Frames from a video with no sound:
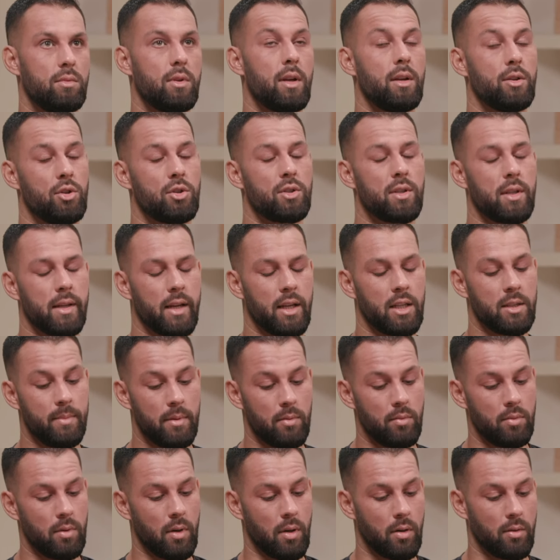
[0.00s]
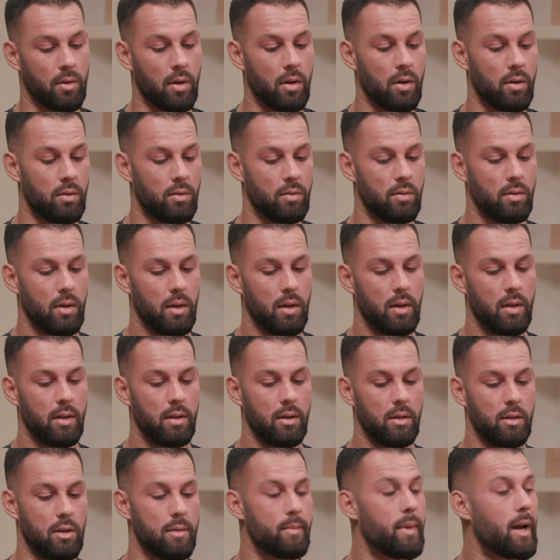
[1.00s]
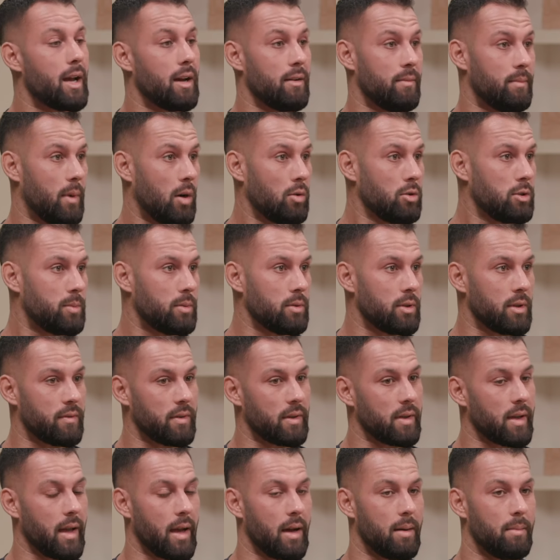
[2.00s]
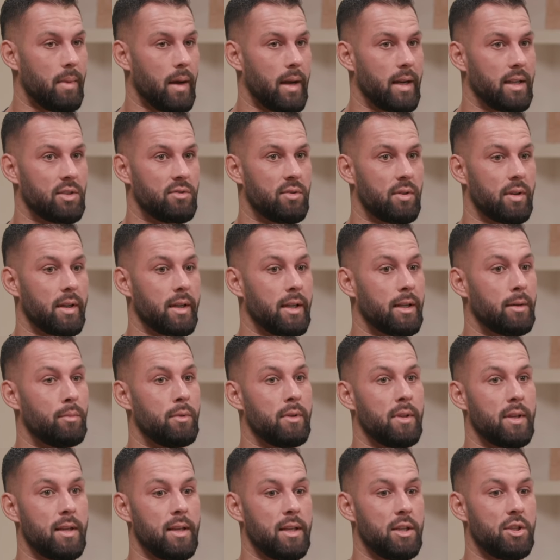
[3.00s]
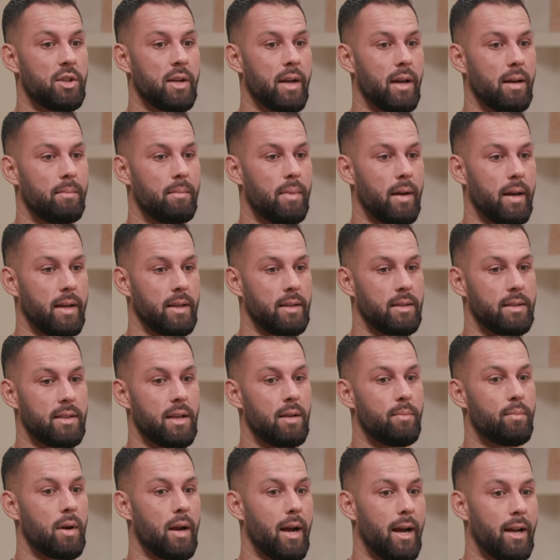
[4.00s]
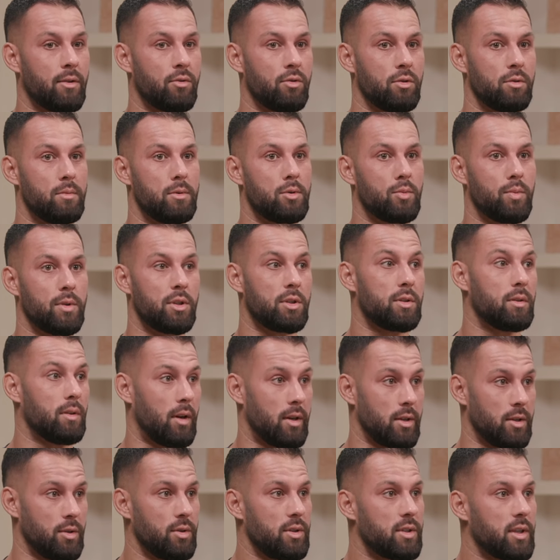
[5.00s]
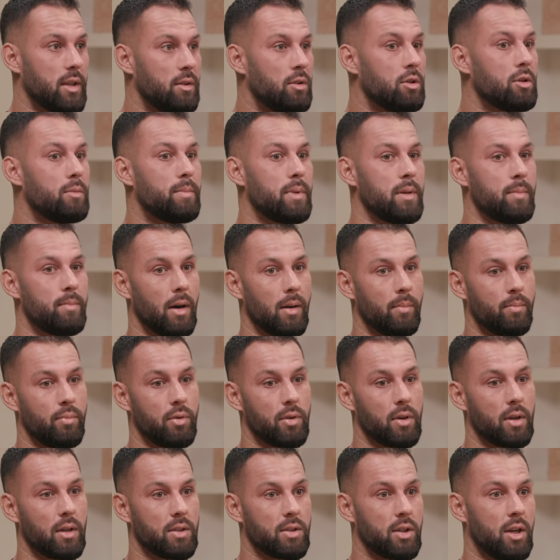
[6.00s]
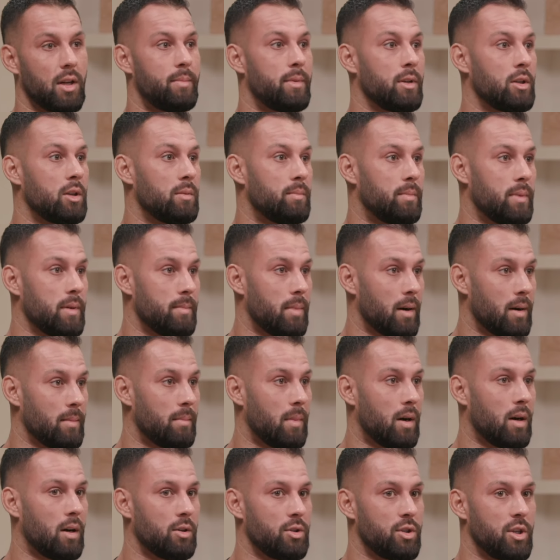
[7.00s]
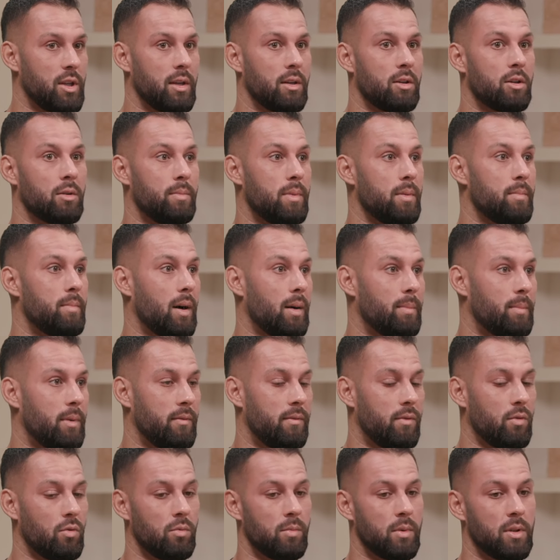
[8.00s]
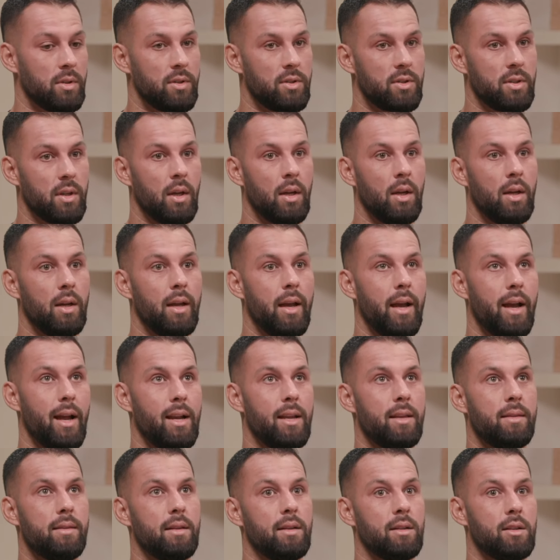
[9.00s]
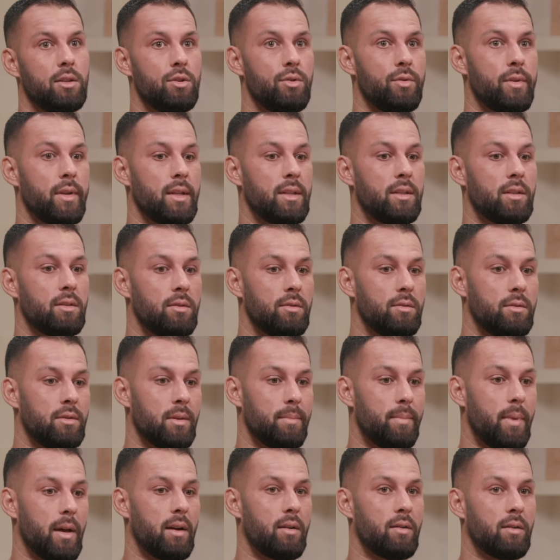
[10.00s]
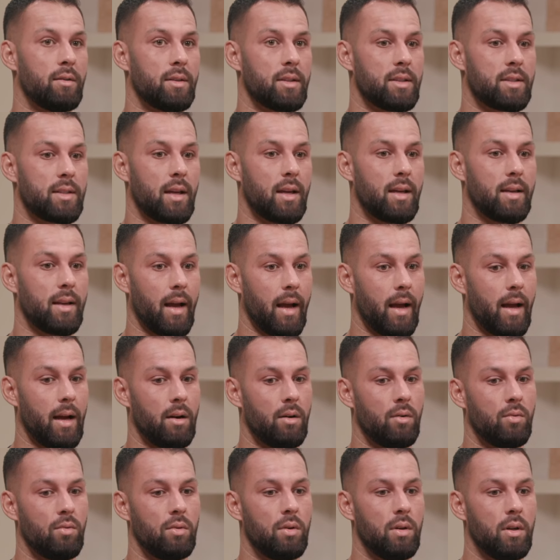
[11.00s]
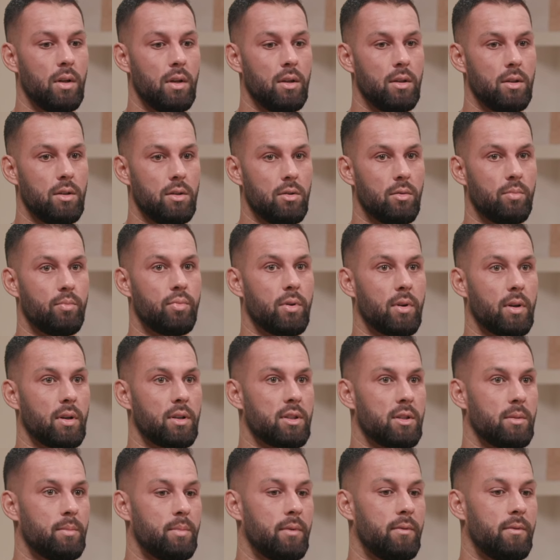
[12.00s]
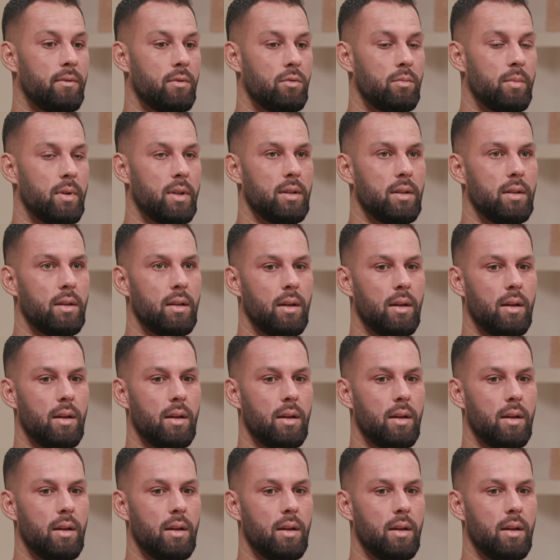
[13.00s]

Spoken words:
just in case people don't know, you may have multiple different campaigns running, and within each campaign, separate ad groups, which, like you said, could be by product type, it could be by margin, it could be by performance. Anything that you need to do to better understand how your products are performing,